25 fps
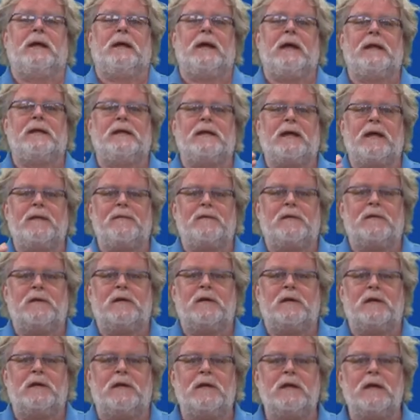At the end,
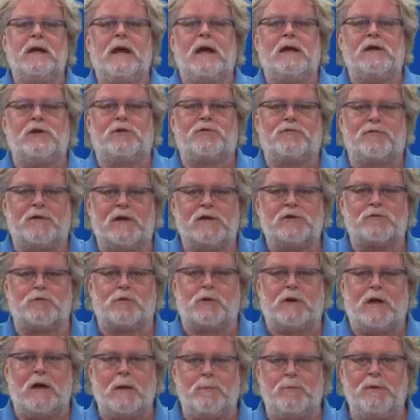he and his friends
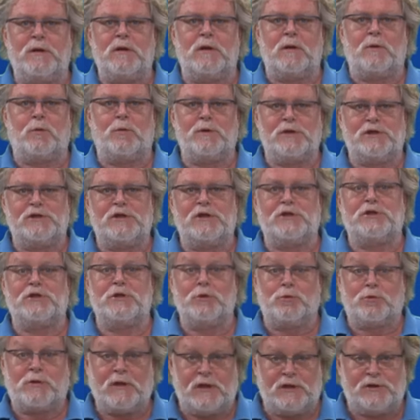were happy with this
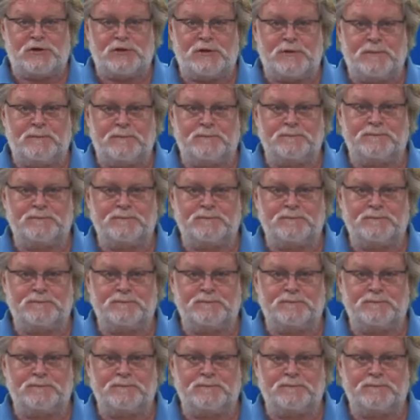new taste.